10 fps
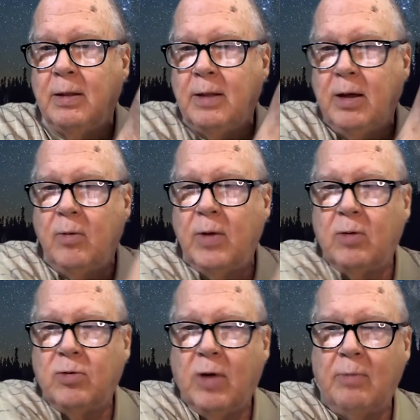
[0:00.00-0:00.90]
There we
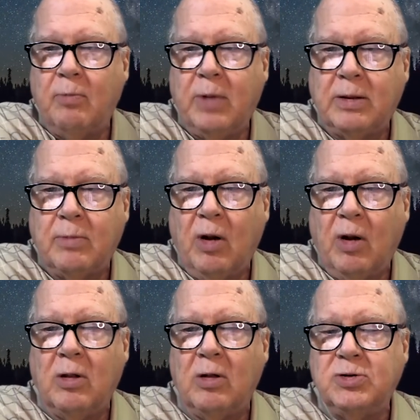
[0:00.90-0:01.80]
go, try to get them a
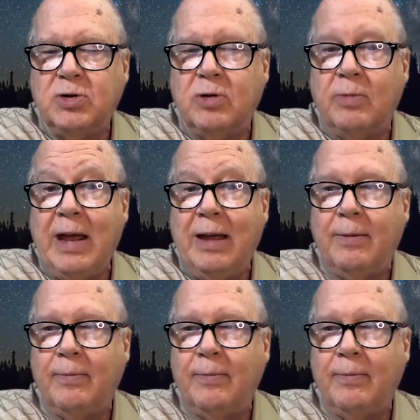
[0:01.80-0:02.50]
little closer to me.